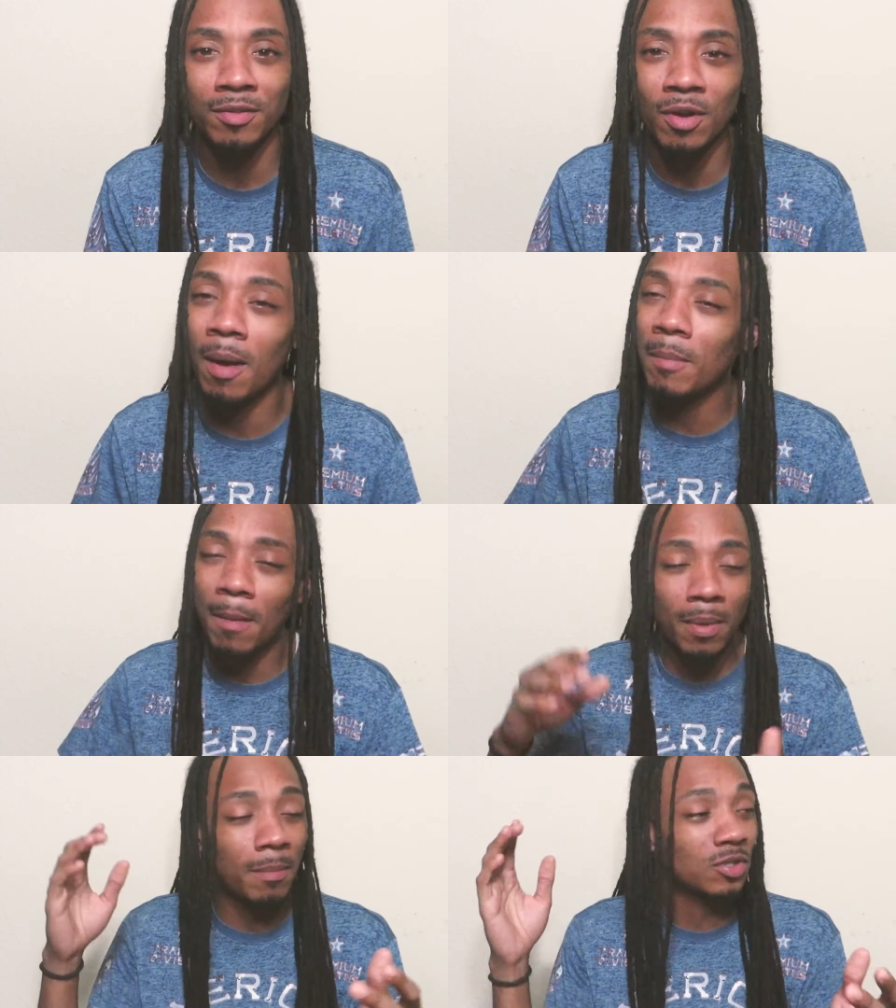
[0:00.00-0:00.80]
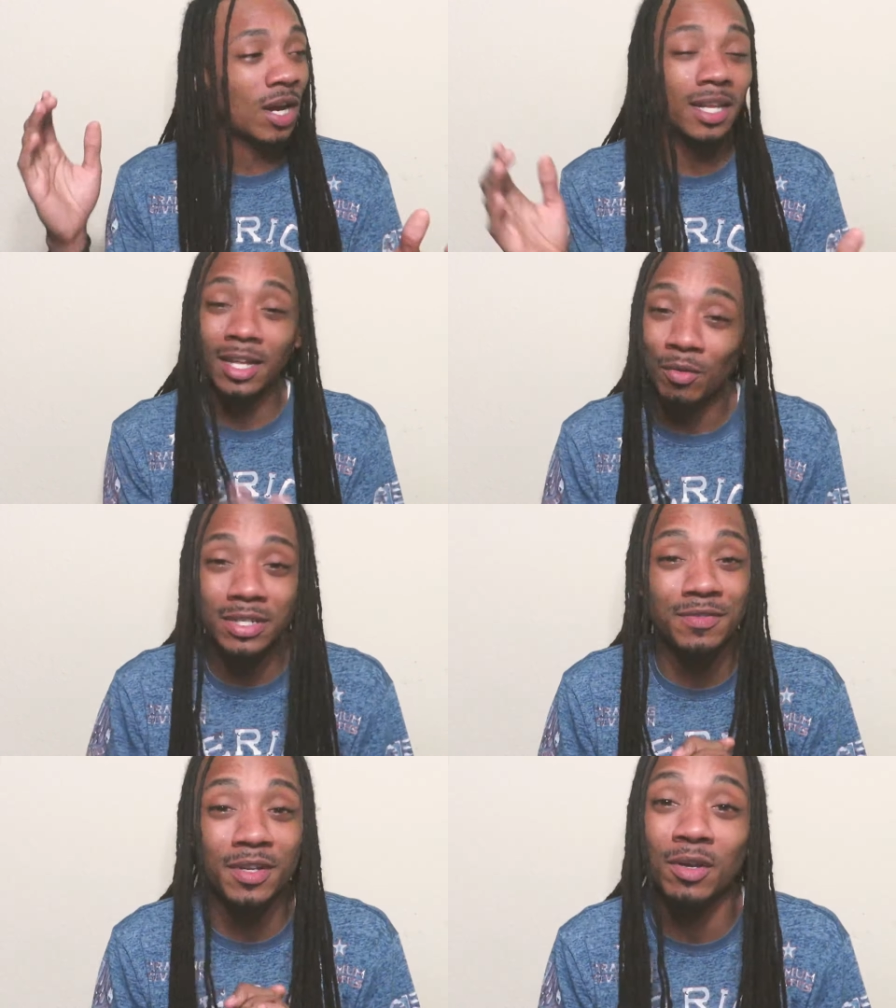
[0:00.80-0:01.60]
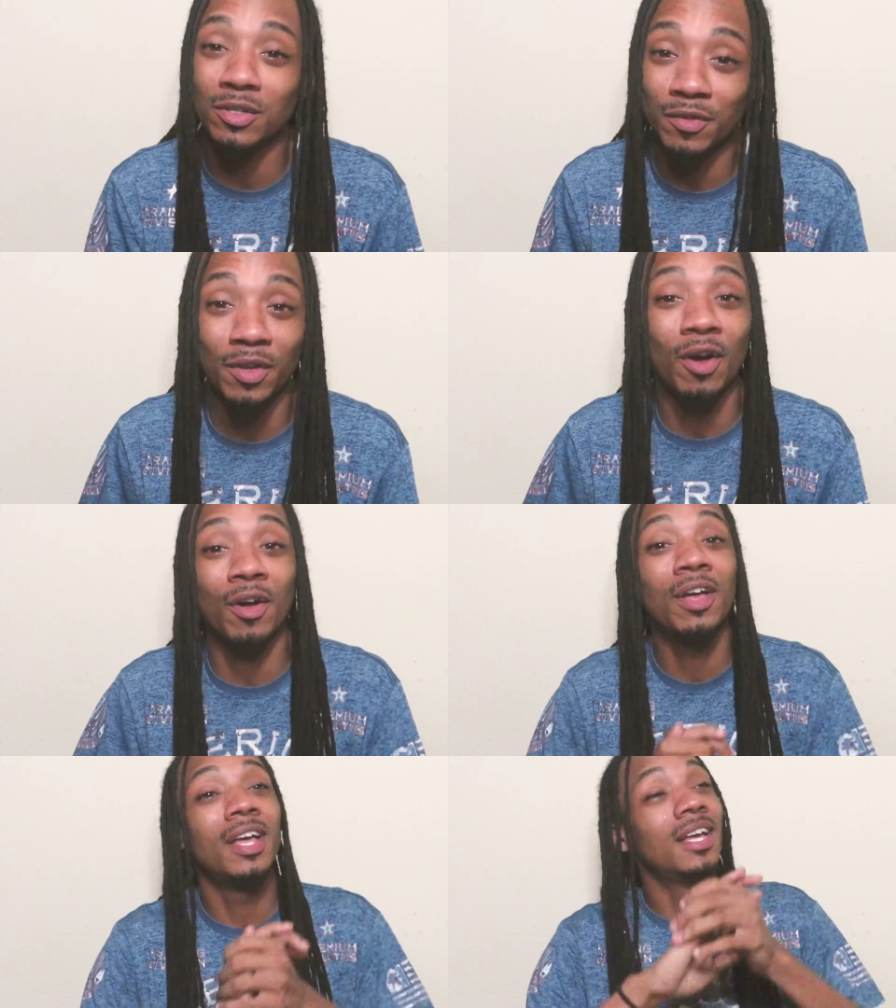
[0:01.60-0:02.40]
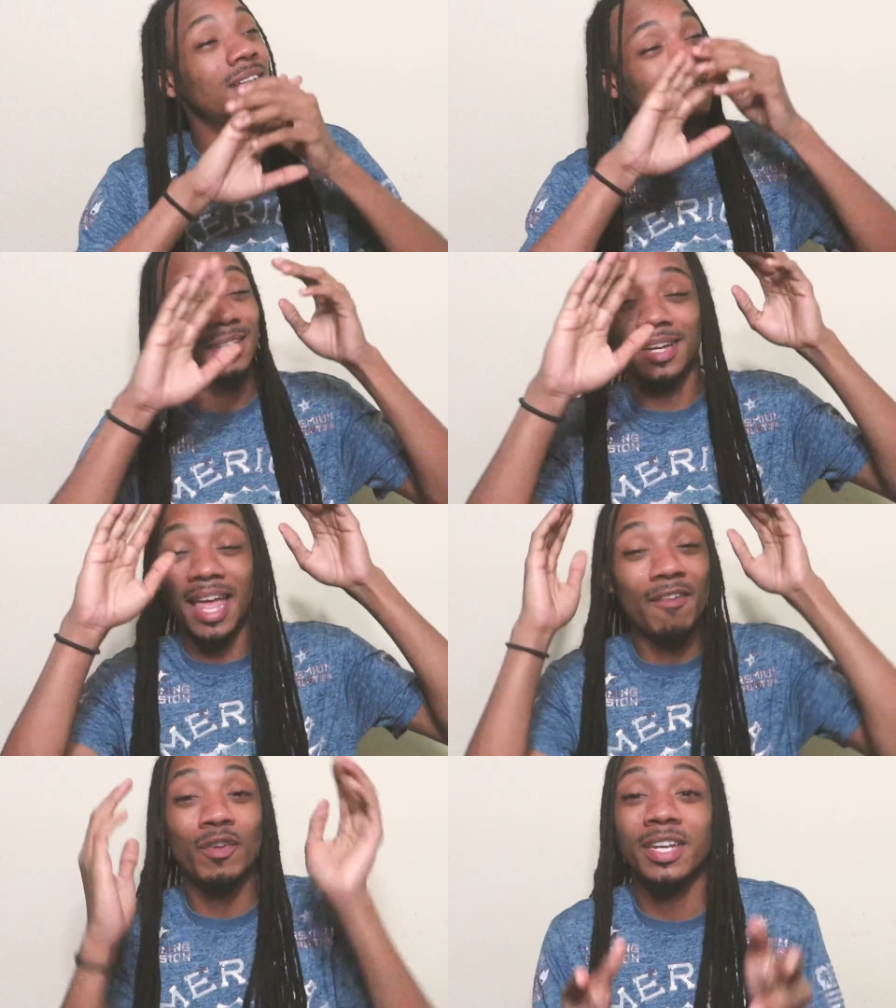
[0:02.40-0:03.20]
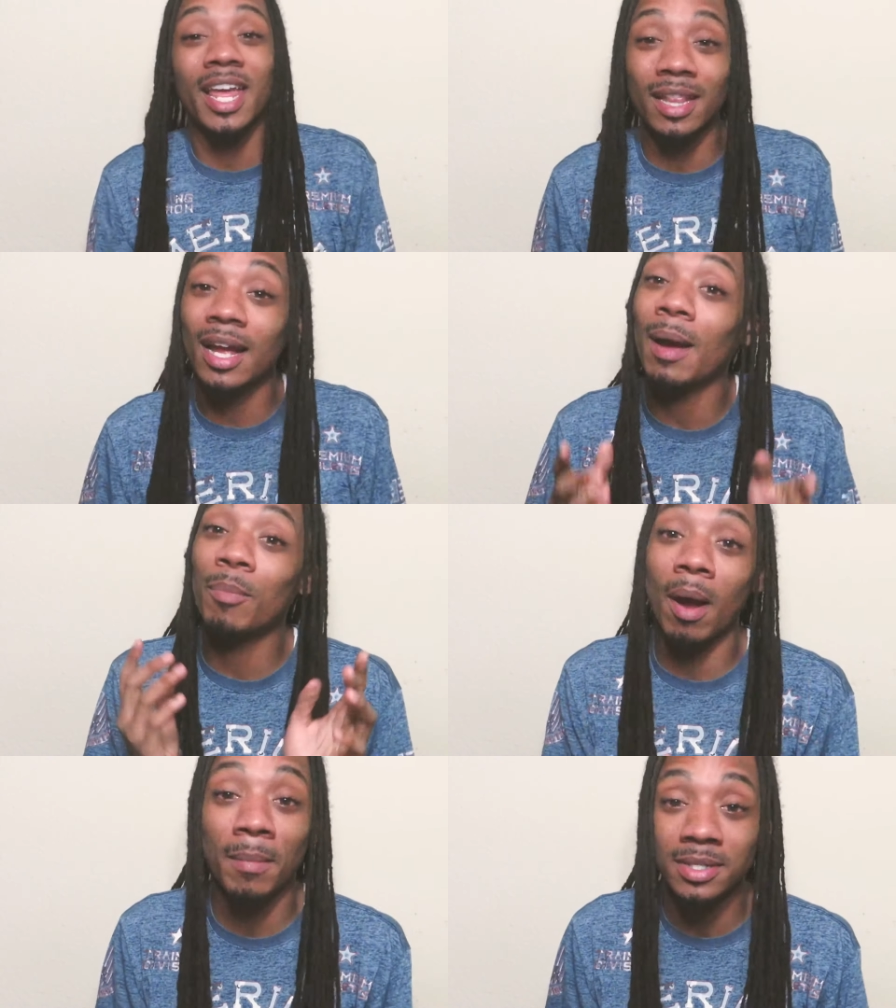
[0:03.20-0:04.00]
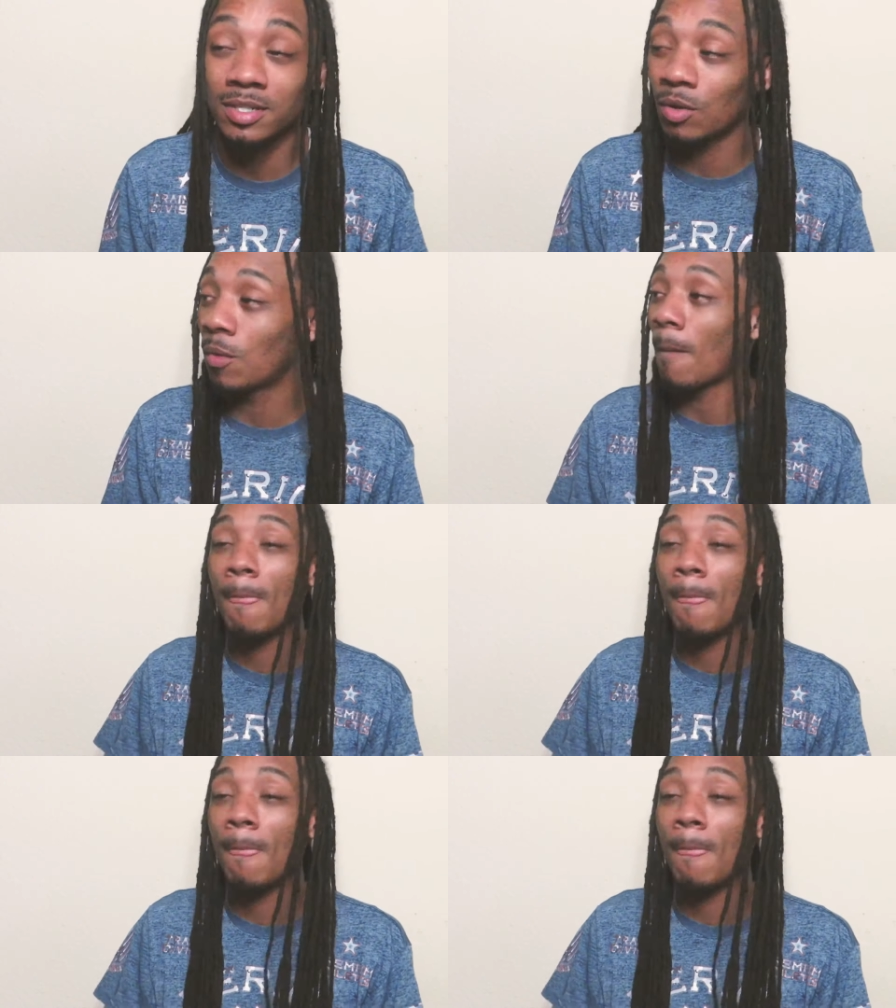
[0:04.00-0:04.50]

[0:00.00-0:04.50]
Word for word: You know, I'm, I'm, I'm gonna try to get these videos for y'all uh, every day, like I promised. So